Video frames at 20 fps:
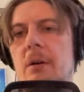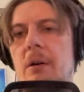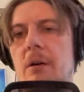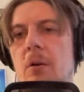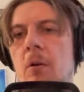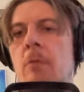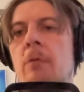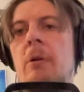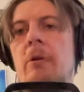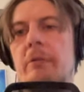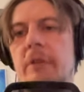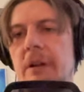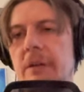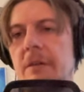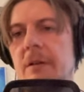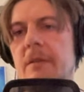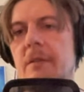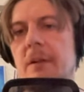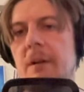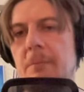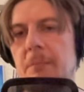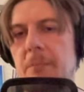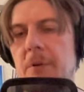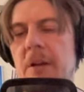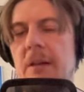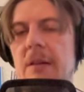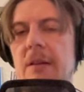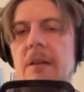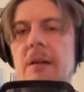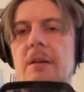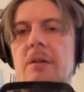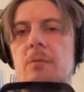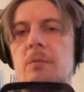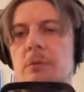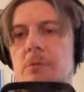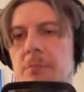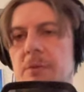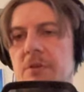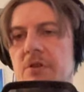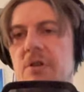overwritten completely, it
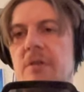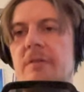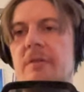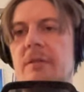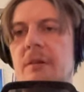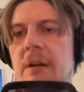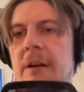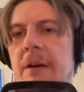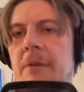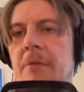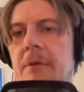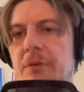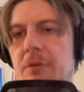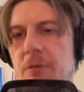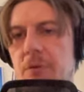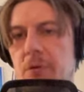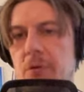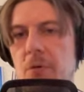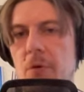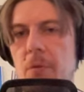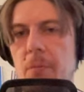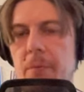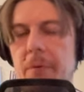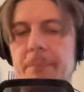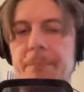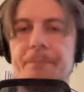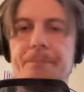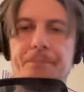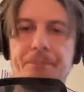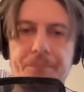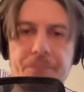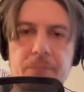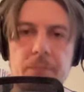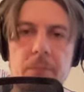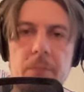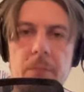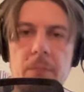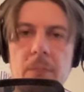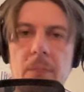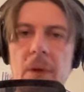will be just layer it on top.
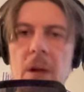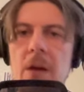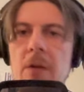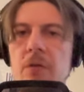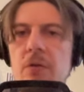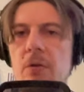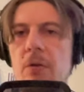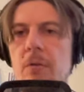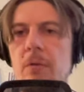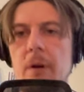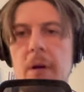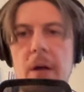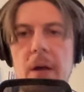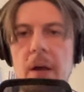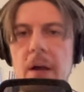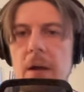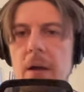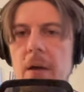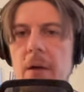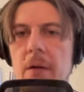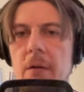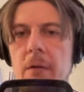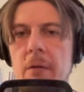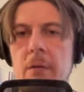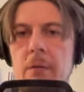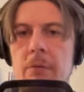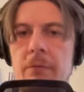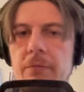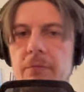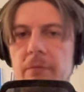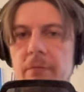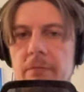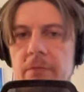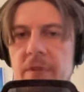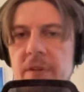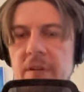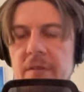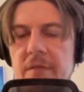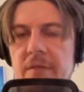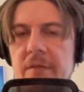so uh,
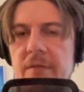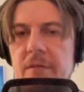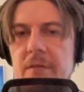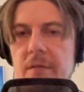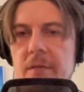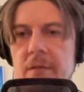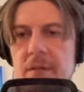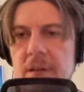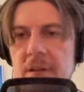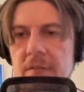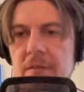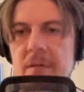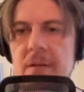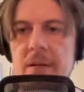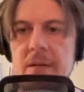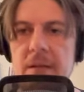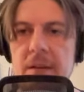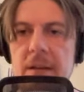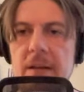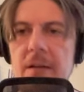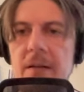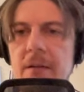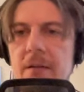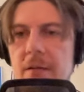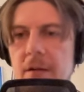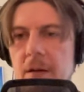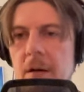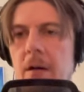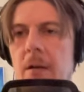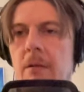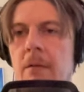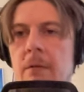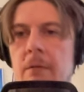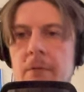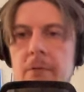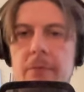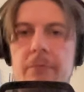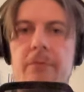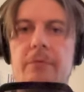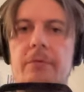this this technique uh,
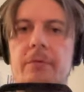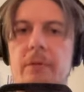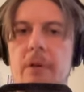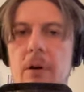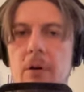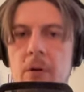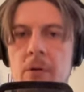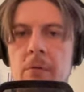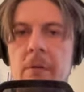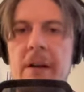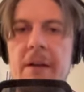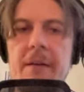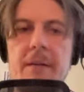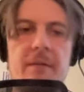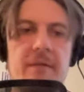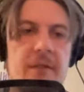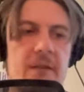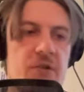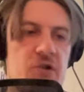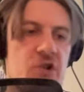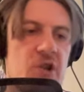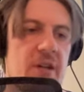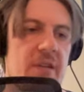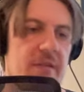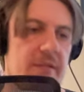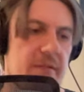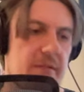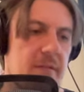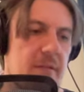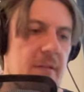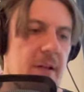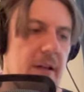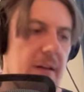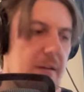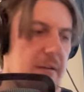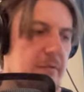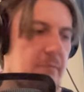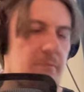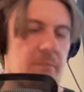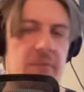already suggests
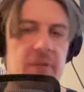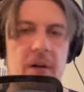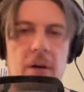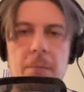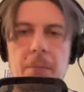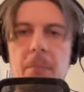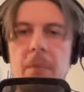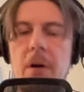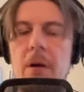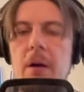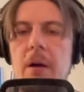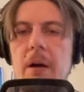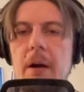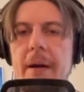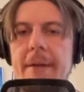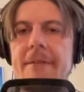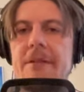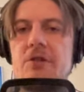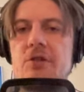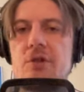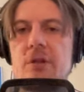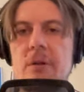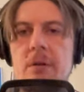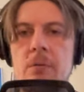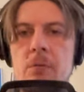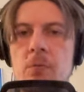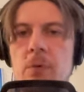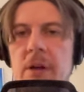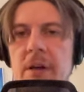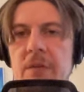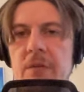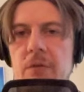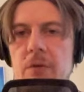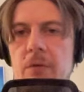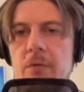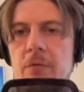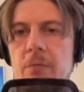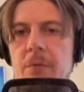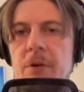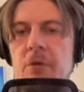like some additional ways
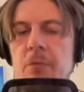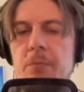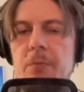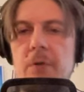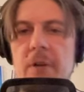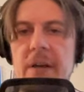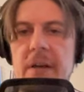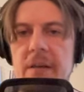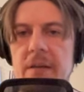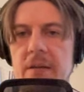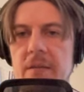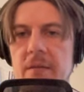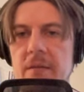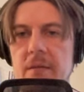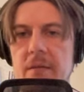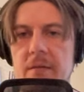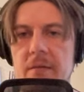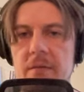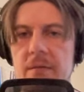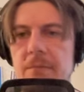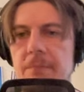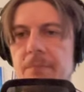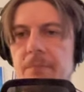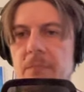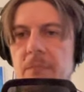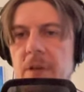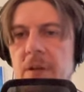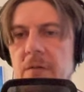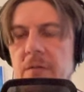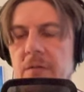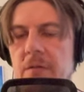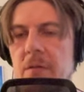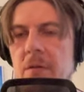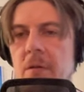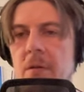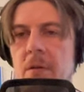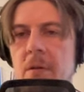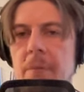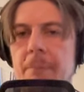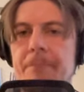of manipulating this this
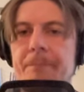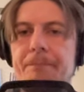uh,